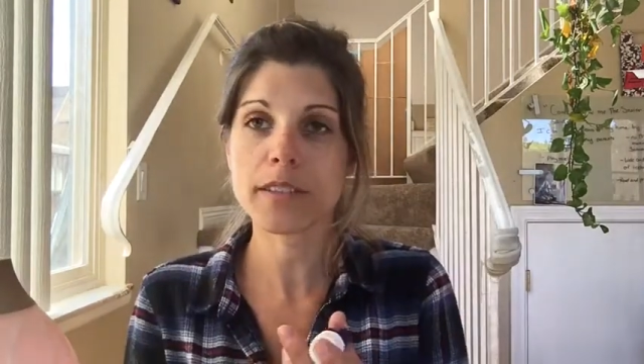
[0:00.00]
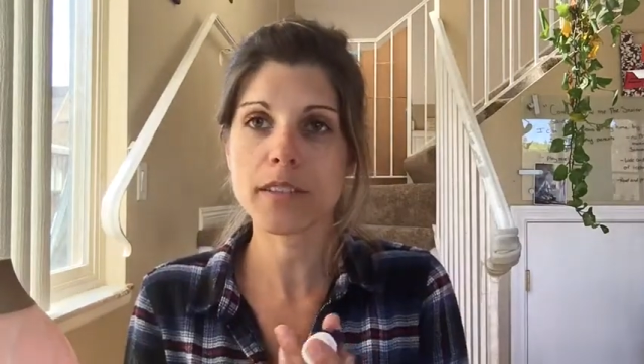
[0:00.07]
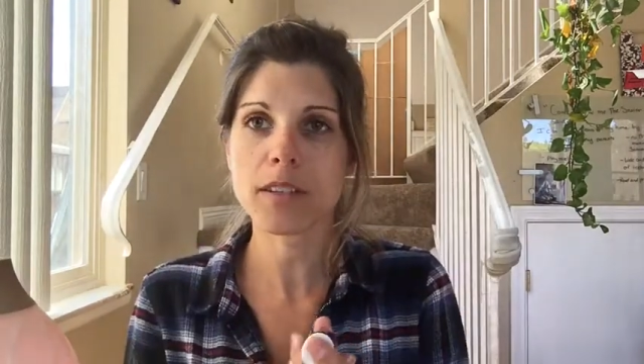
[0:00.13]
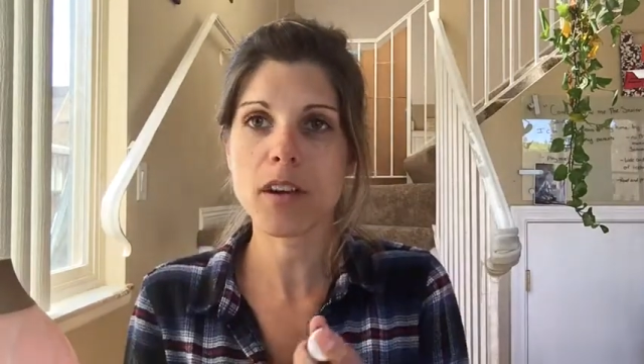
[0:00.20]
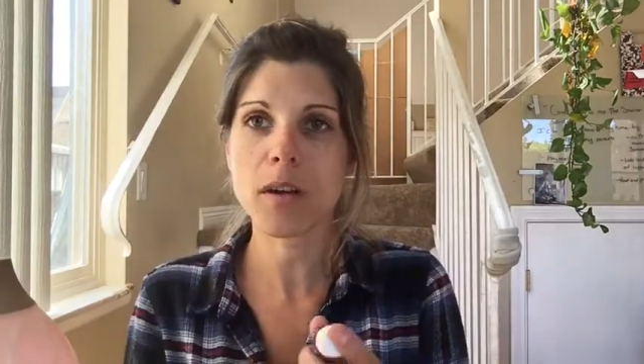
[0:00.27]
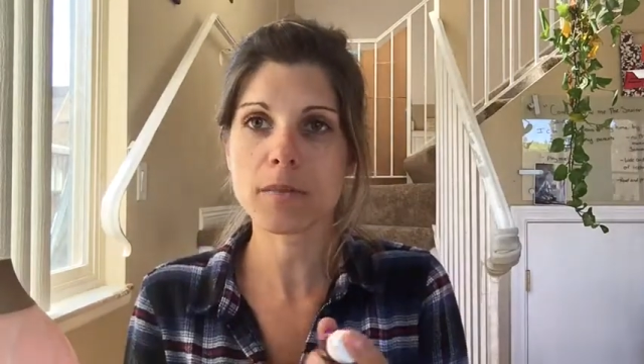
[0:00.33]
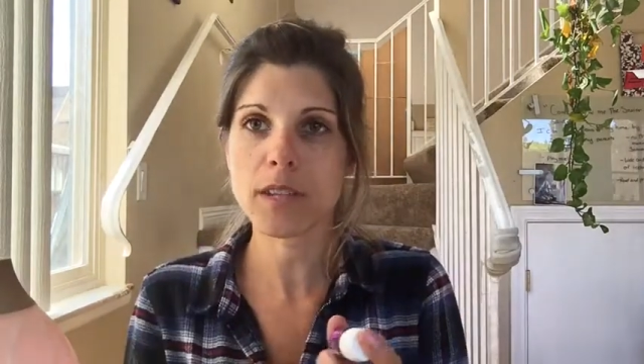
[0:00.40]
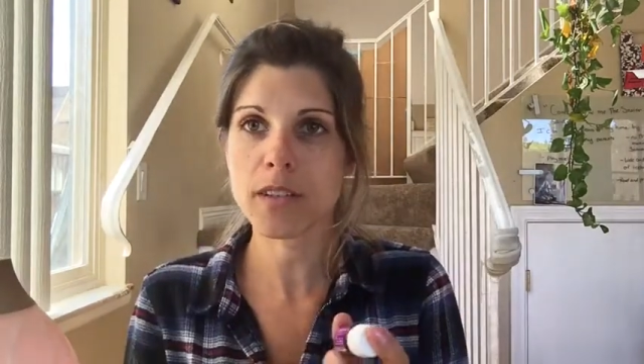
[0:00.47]
to
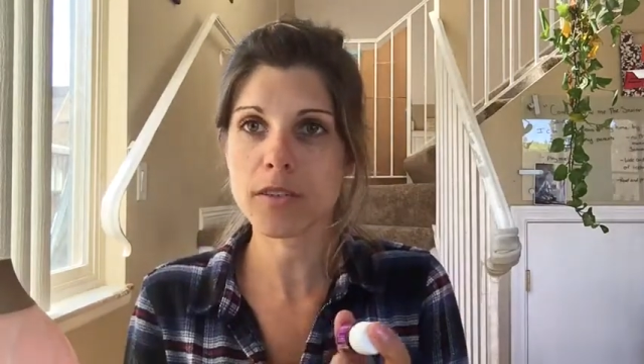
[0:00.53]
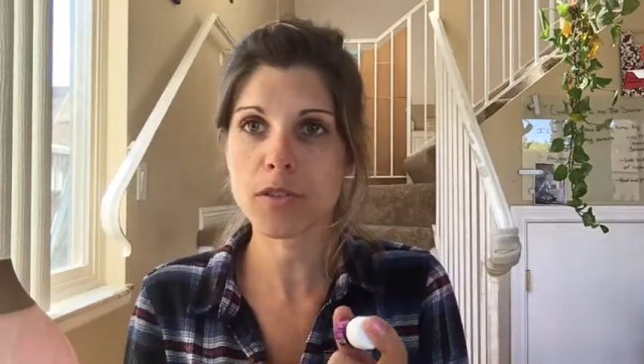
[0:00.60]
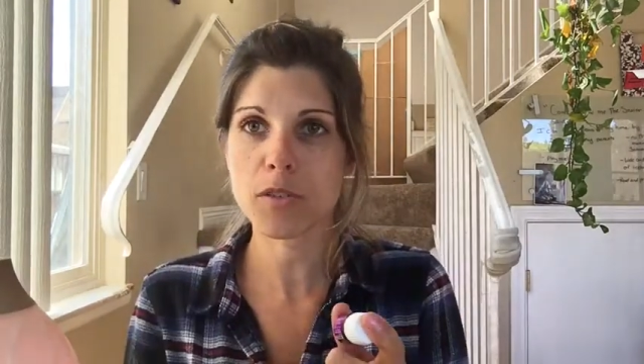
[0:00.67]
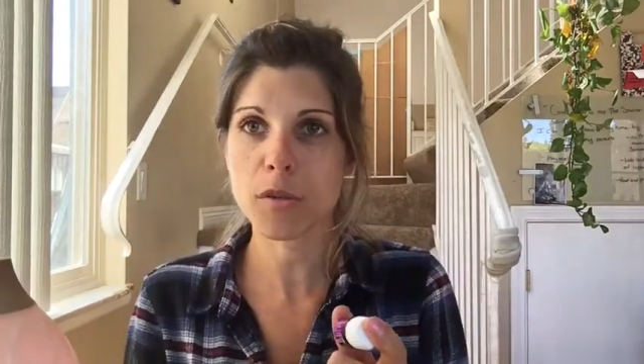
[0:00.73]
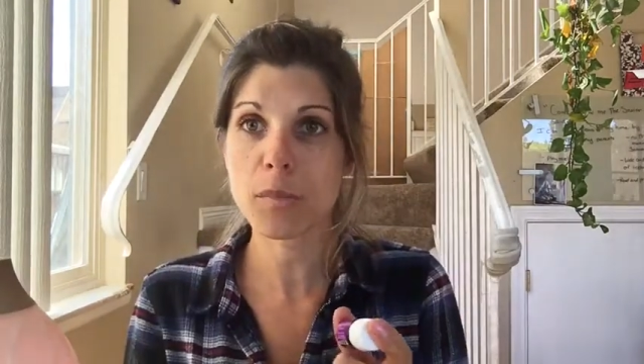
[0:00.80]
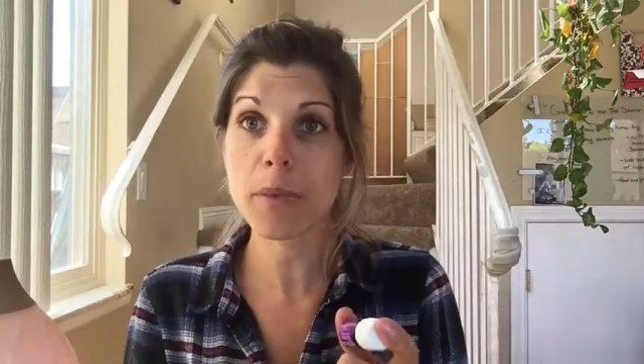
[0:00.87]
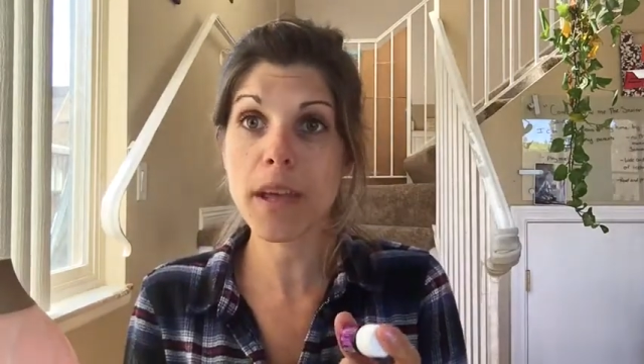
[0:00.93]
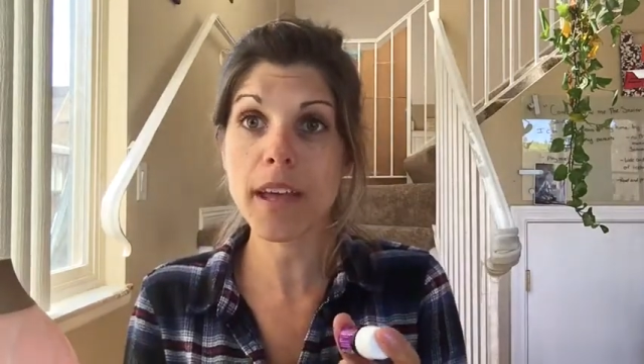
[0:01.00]
calm down to go
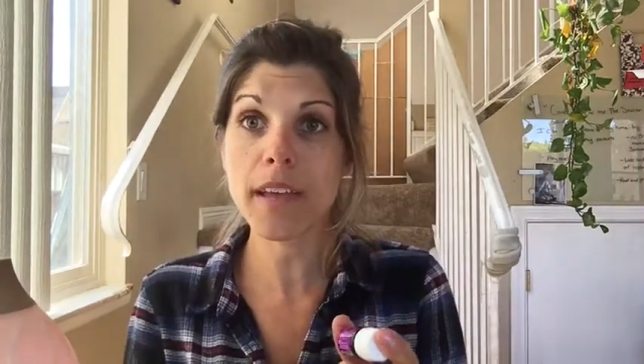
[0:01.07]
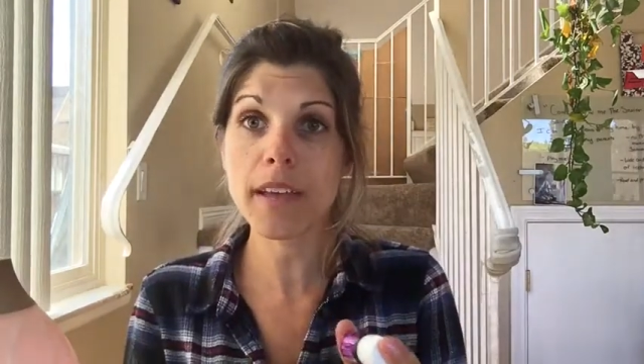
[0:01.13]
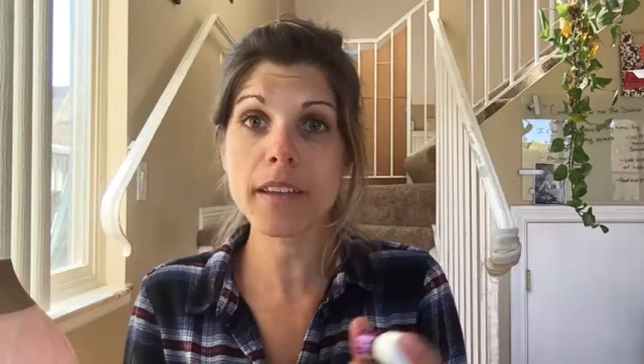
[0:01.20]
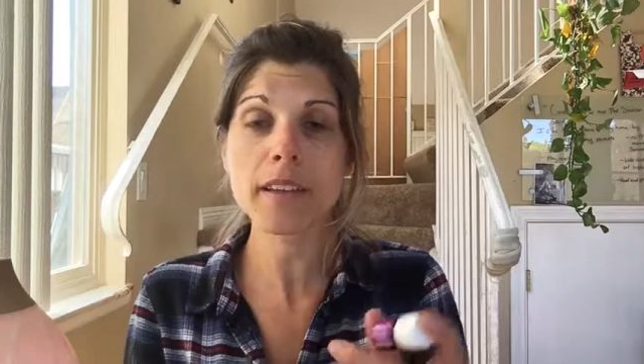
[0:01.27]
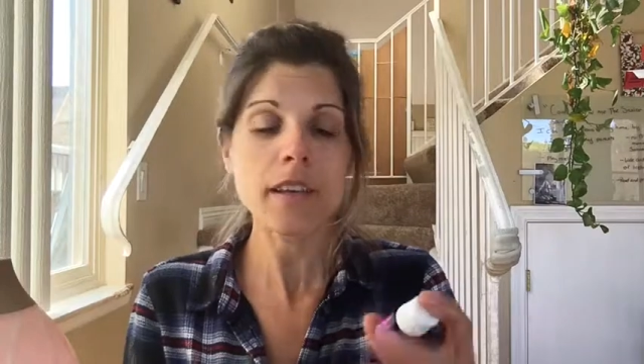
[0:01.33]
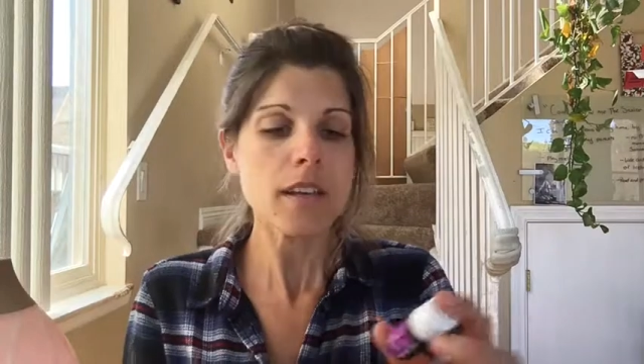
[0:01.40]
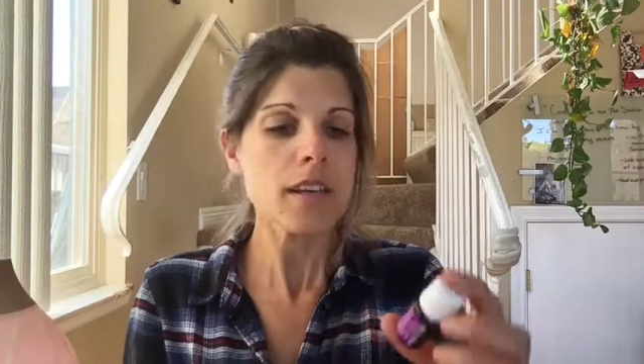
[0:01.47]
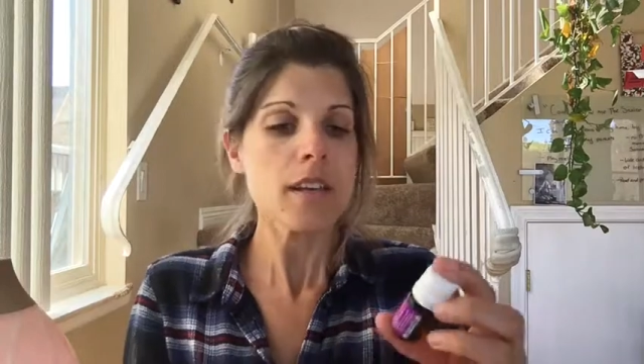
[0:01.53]
to bed.